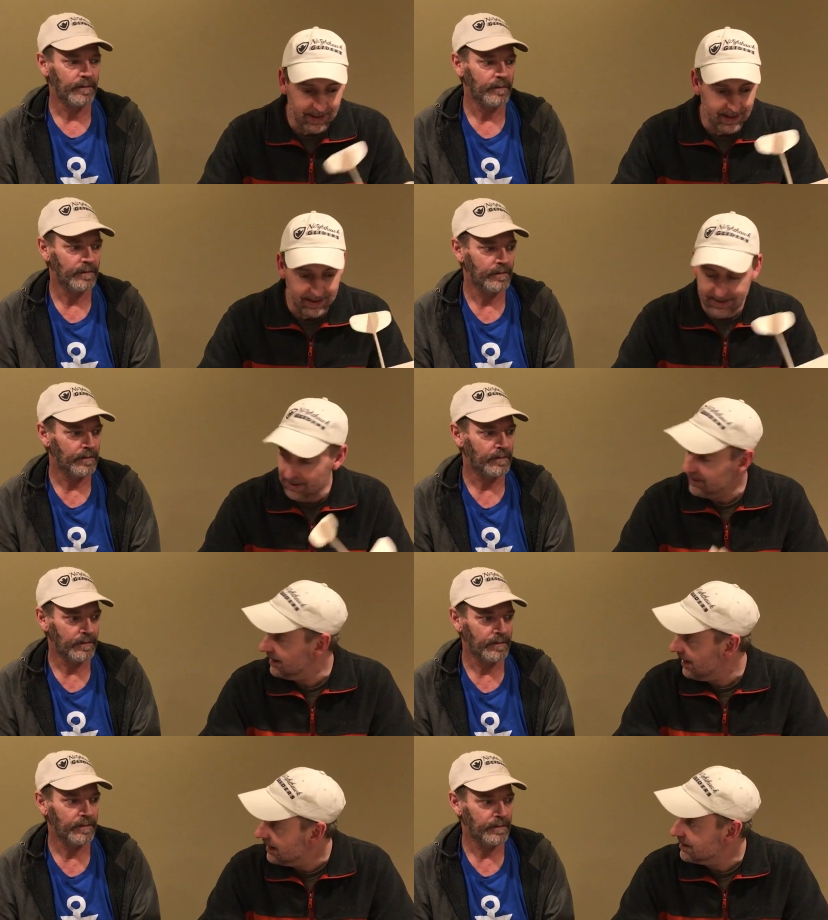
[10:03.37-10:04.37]
Speaker 1: uh,
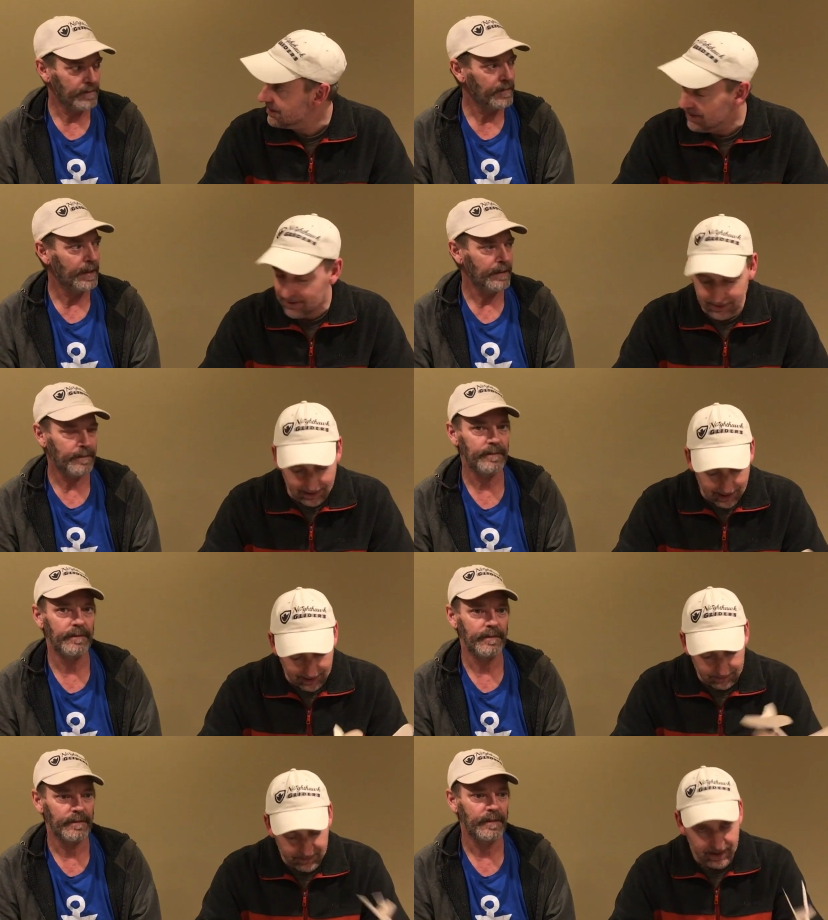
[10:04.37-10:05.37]
definitely like this little yeah.
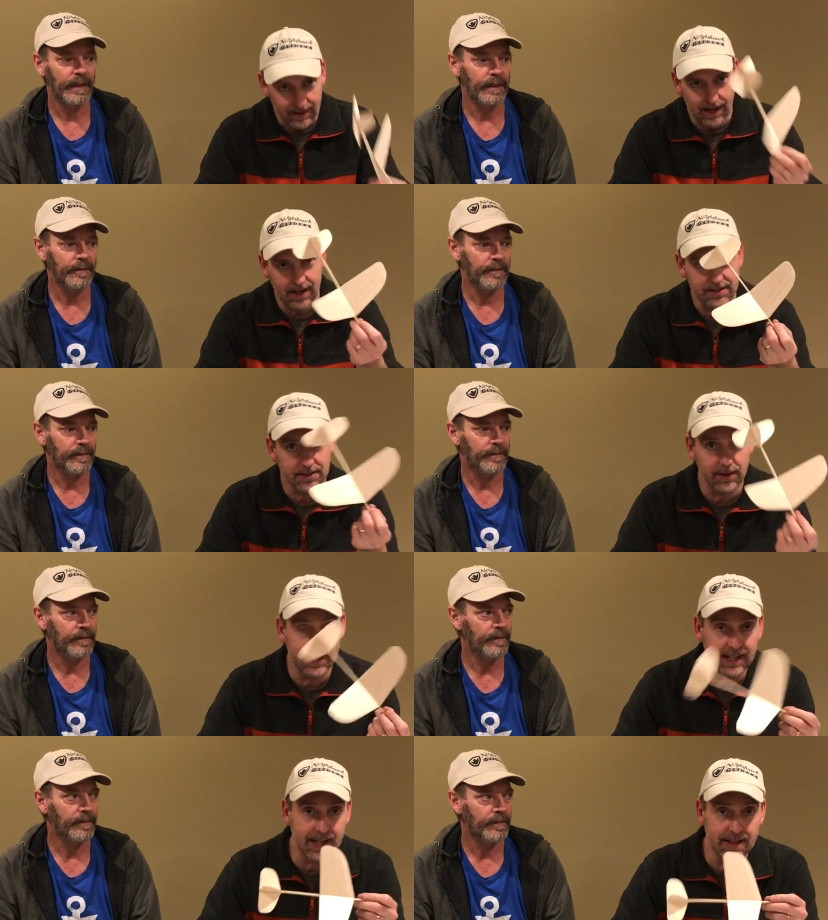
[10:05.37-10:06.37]
glider. Yeah. Uh, so
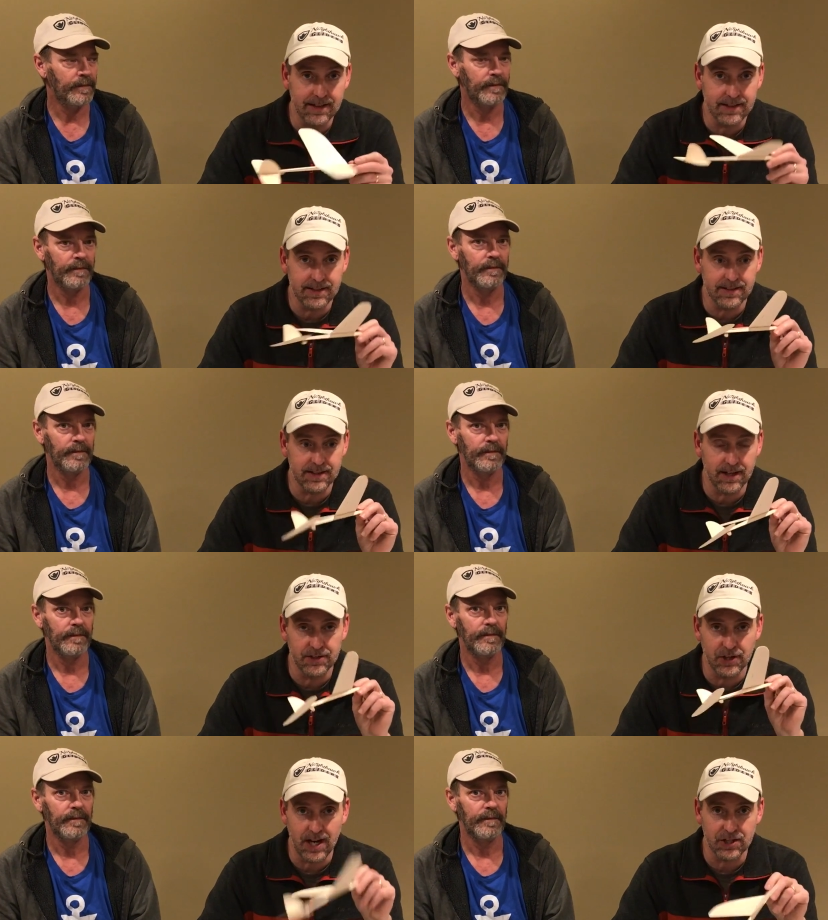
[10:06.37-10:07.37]
again, this is uh,
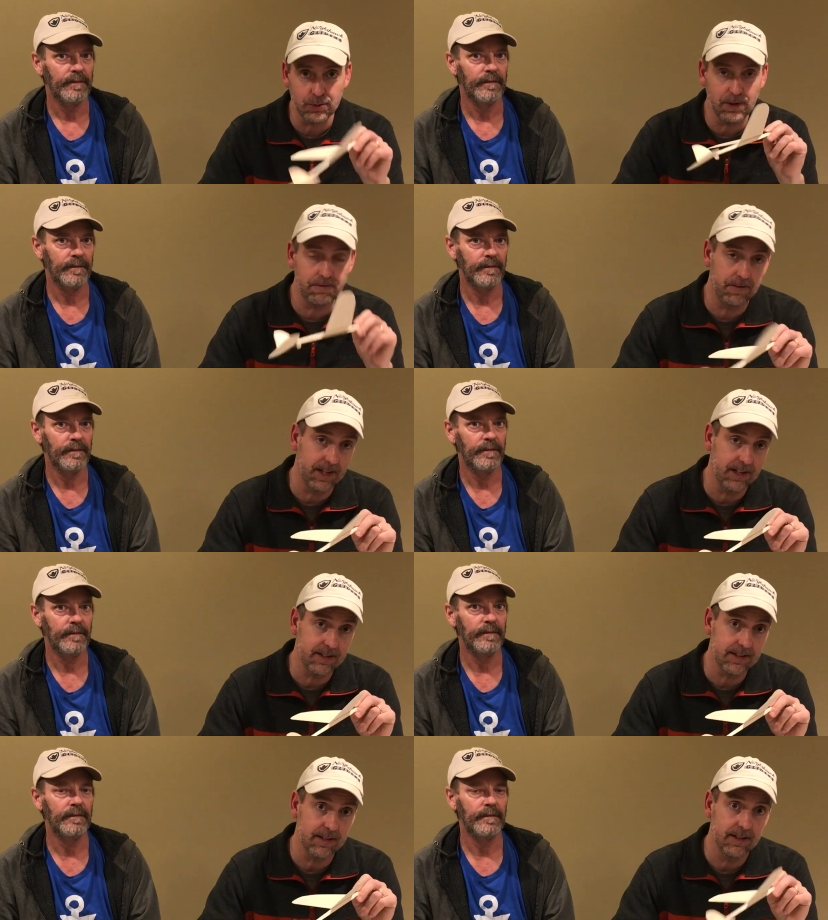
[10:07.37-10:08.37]
Joshua
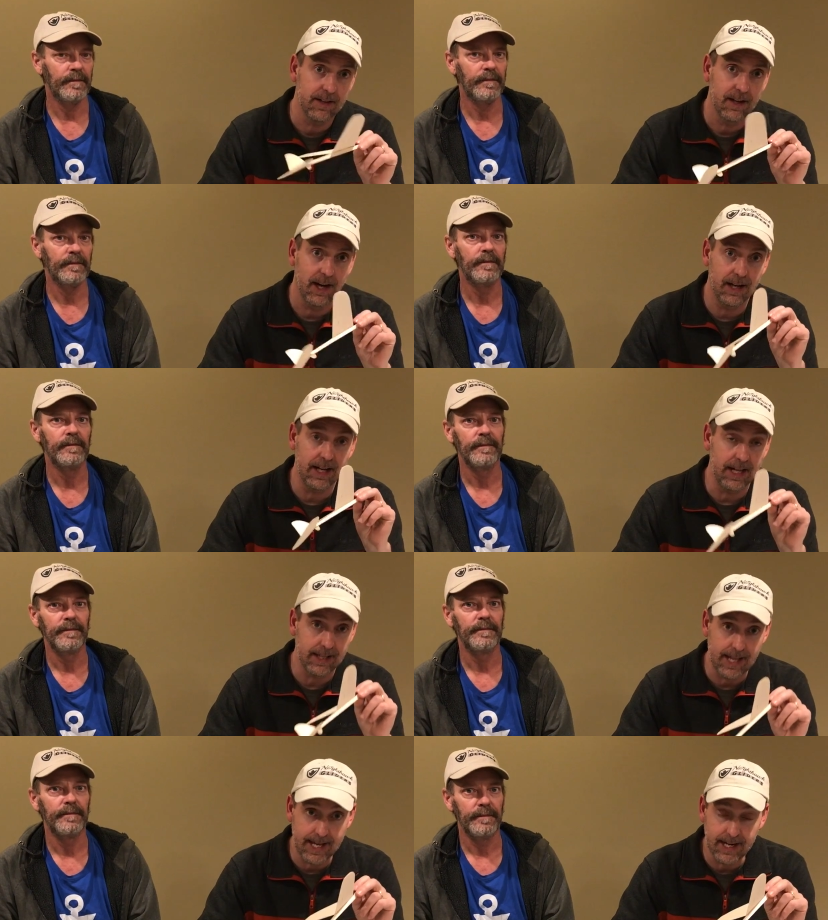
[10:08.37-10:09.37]
Finn's uh,
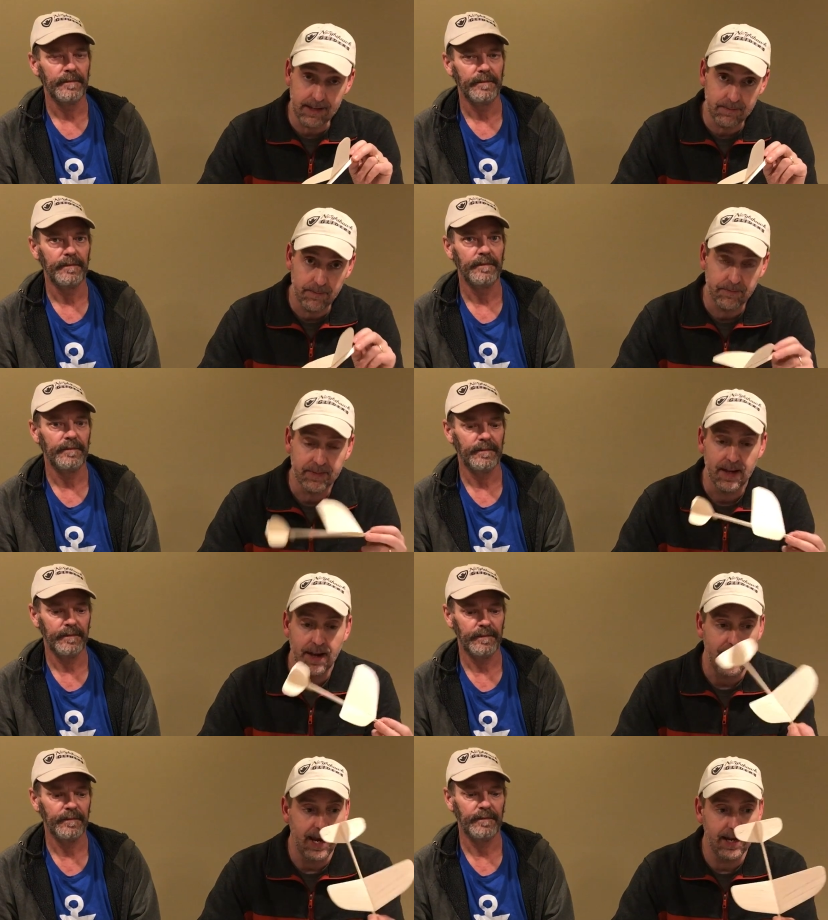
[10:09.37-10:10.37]
Aleda,
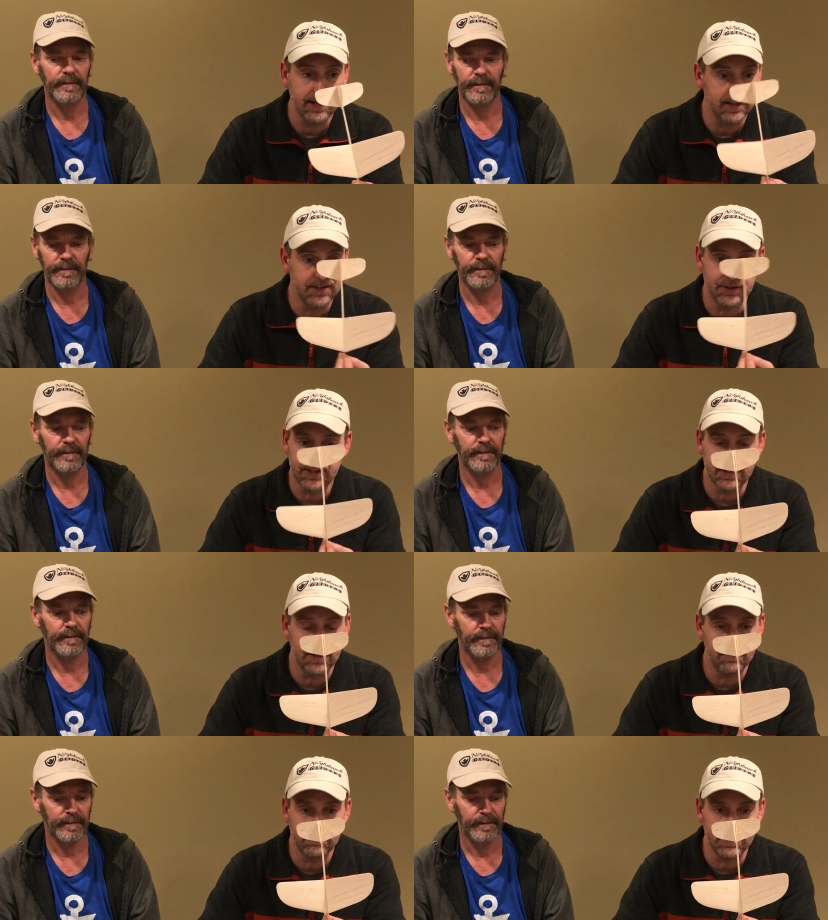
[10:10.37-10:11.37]
and it's just
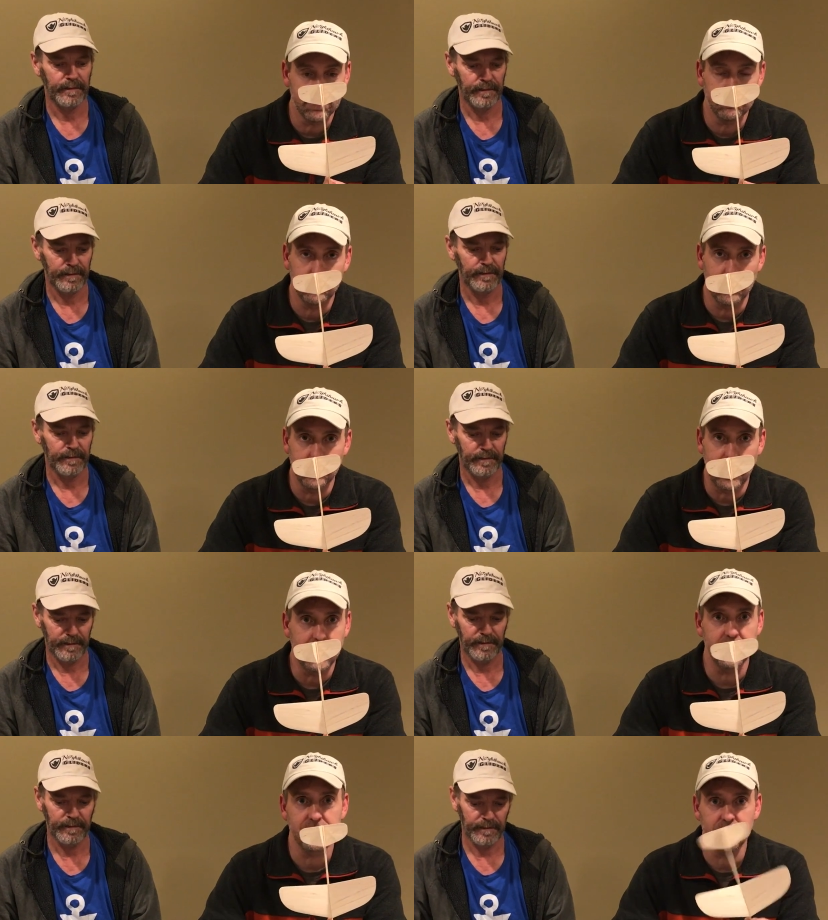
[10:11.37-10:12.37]
a, a uh,
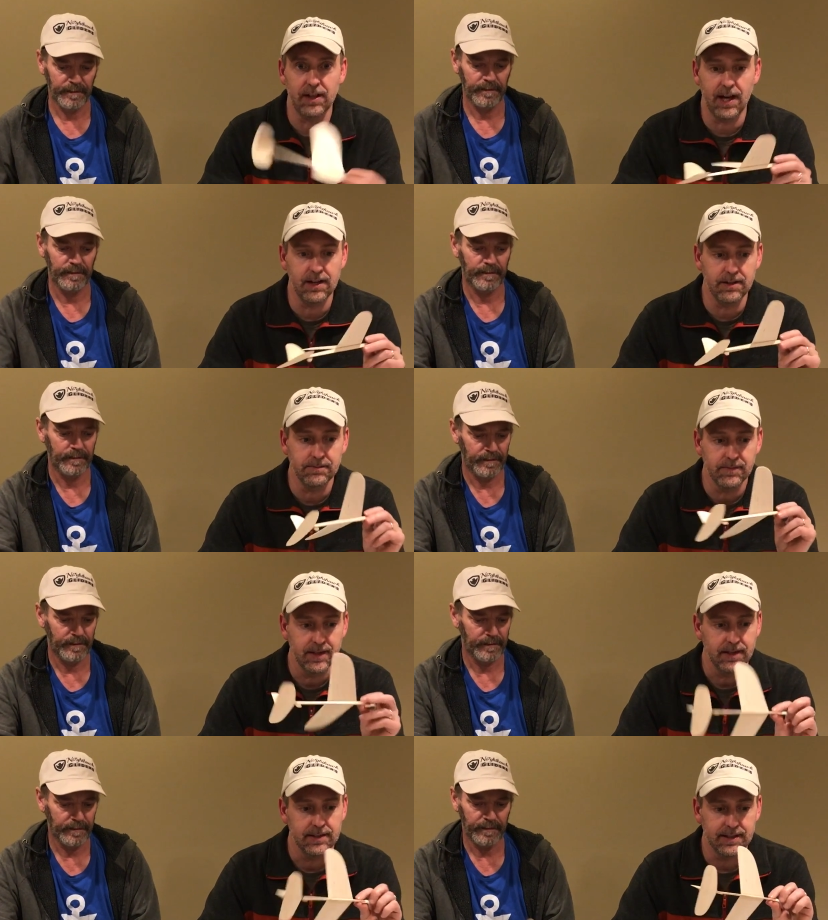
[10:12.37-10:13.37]
eight-inch glider.
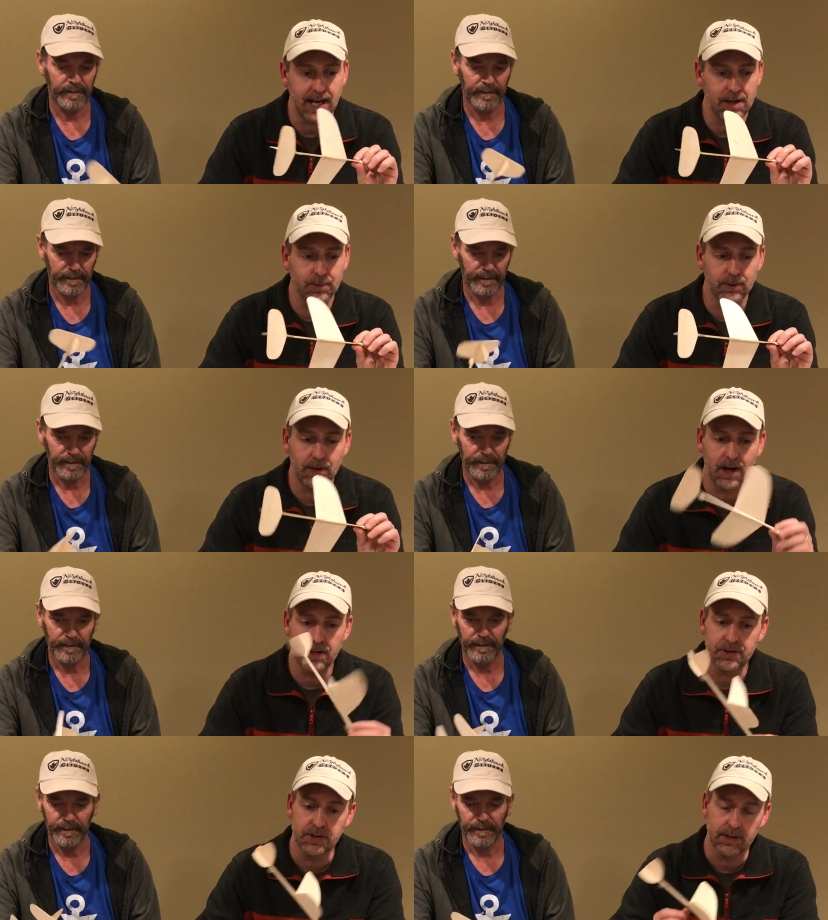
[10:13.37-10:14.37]
It's catapult
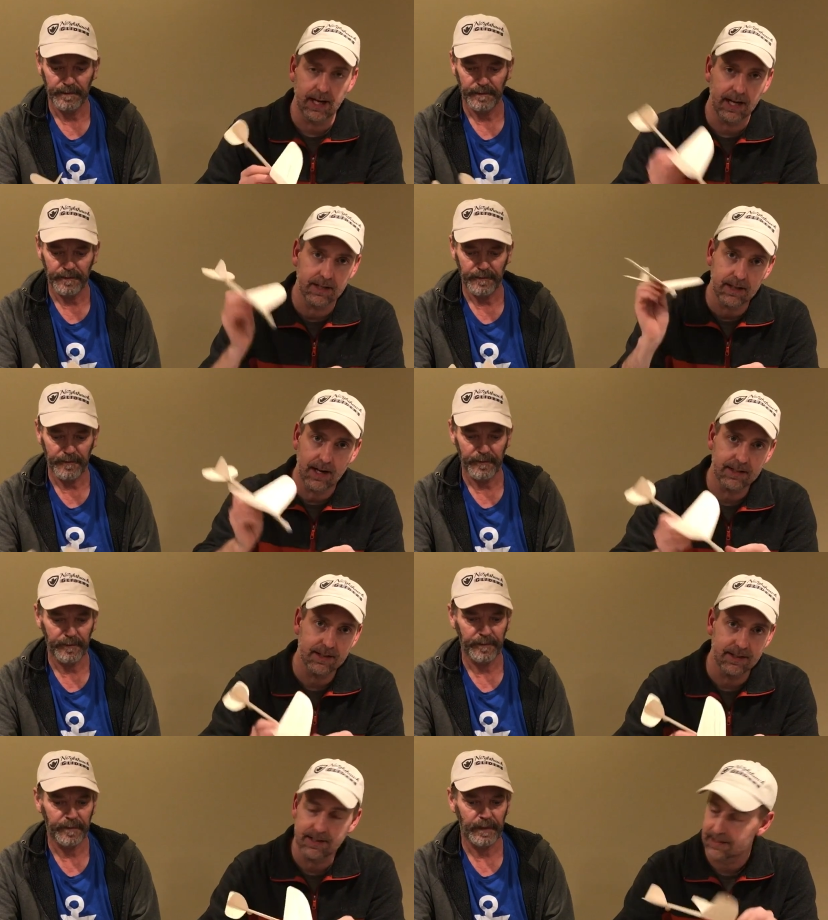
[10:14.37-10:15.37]
launch. You can hand toss
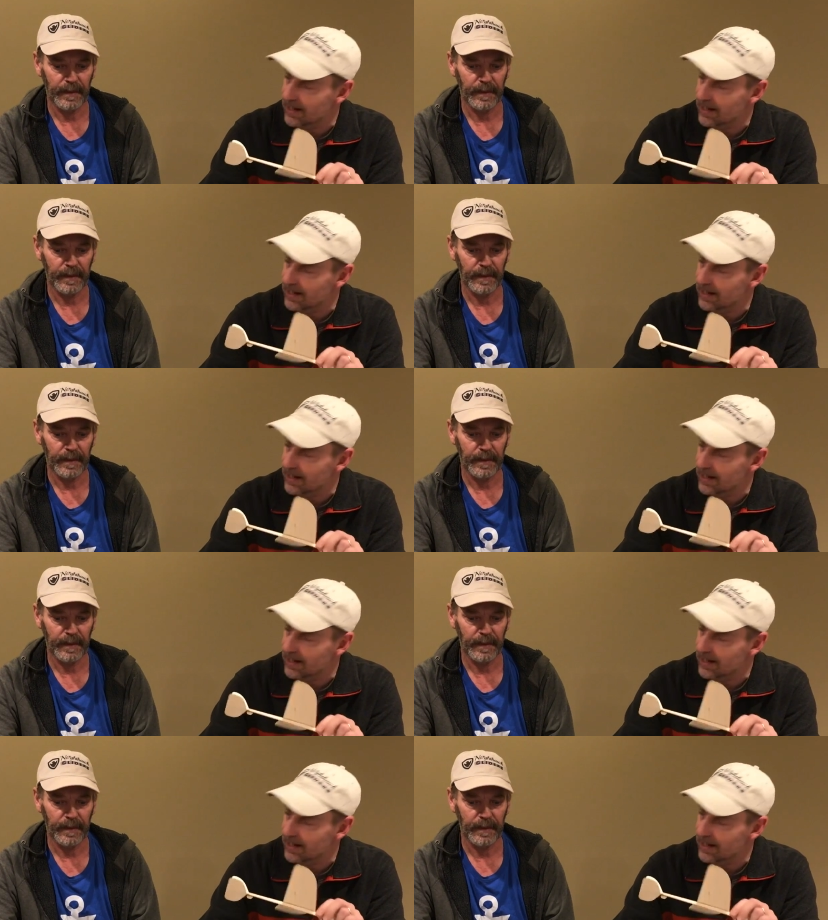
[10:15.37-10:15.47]
it. This